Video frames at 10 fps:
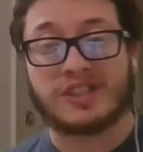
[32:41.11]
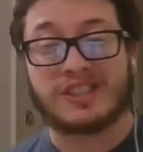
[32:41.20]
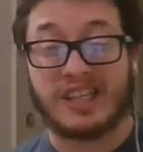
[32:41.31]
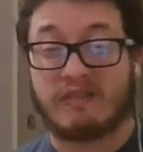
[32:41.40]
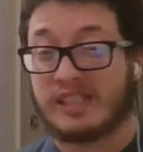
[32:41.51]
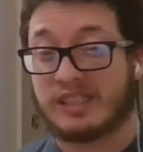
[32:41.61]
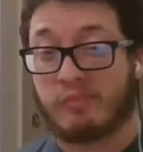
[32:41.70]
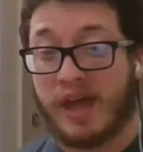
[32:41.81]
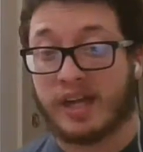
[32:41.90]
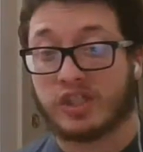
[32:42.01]
of saves this
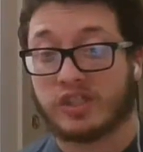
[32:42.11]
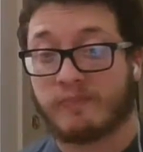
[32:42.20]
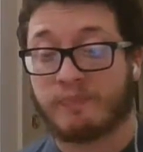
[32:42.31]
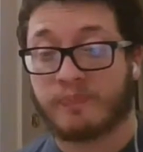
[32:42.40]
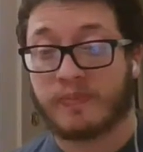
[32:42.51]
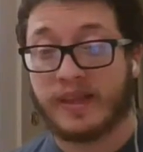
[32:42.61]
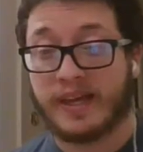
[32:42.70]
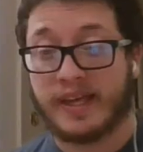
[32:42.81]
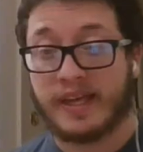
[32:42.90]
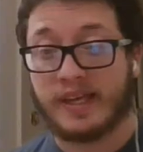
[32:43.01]
match
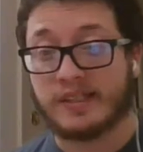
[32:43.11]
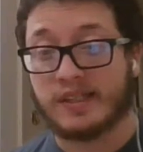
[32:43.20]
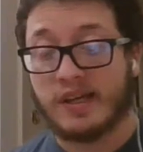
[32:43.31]
is